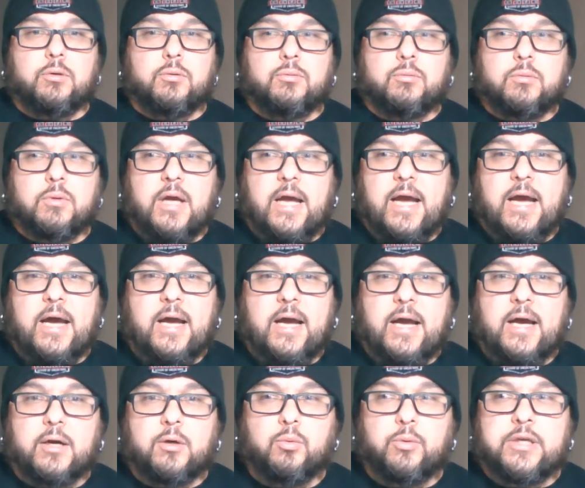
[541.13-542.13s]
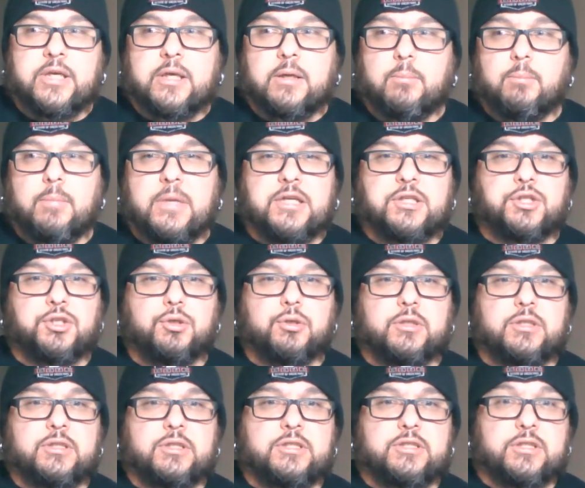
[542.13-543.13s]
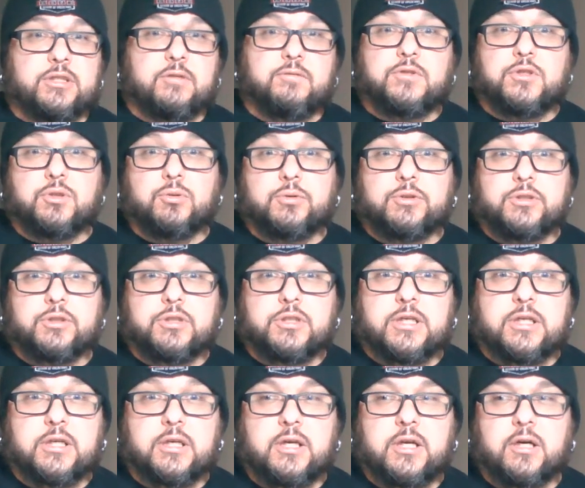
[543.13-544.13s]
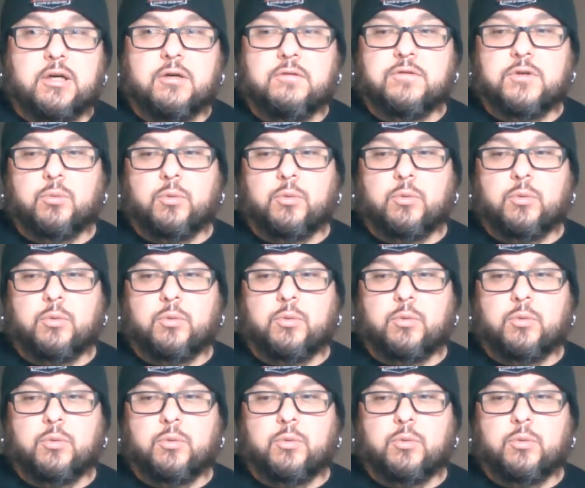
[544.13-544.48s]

know, how do we make sure that these individuals are taken care of?